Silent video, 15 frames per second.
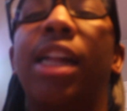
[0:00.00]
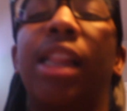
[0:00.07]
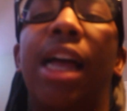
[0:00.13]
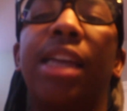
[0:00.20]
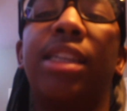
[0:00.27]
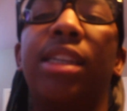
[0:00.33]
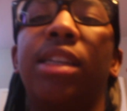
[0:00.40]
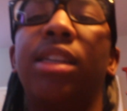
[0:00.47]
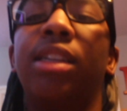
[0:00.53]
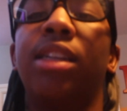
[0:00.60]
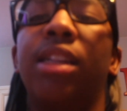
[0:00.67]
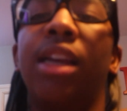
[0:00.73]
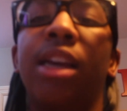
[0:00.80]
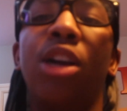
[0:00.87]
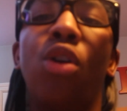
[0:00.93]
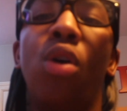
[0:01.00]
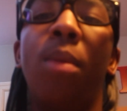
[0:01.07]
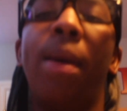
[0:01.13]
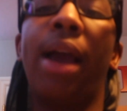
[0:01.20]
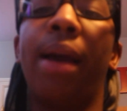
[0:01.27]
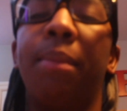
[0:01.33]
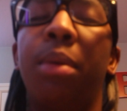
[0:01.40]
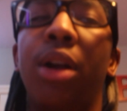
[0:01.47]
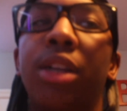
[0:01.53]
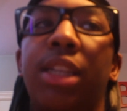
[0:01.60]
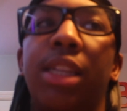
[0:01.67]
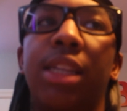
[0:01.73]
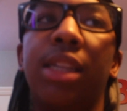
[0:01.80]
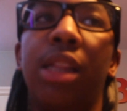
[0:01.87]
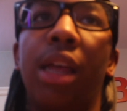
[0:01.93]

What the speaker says: classes and, like, going back in person is,